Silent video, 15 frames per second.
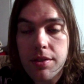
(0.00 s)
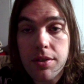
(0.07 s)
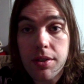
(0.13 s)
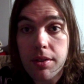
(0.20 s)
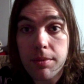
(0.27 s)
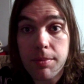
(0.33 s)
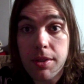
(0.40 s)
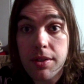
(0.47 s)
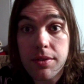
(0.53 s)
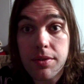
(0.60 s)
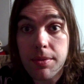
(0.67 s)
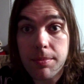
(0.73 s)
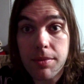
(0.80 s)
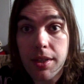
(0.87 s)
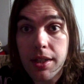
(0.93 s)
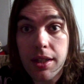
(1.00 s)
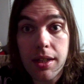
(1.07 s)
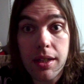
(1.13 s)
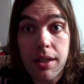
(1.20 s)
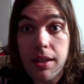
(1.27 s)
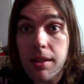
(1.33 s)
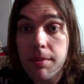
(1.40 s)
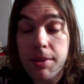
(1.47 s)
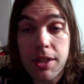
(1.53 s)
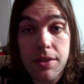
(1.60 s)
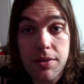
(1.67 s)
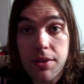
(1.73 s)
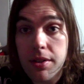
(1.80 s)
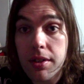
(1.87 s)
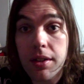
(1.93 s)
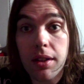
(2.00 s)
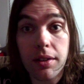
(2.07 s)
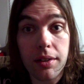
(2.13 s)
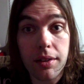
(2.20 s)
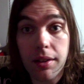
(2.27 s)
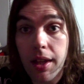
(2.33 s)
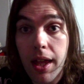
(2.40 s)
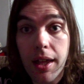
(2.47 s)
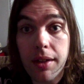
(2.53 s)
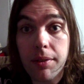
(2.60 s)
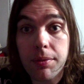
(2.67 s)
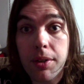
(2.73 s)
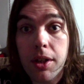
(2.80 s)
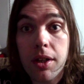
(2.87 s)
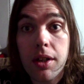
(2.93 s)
took me some time, and it took a lot of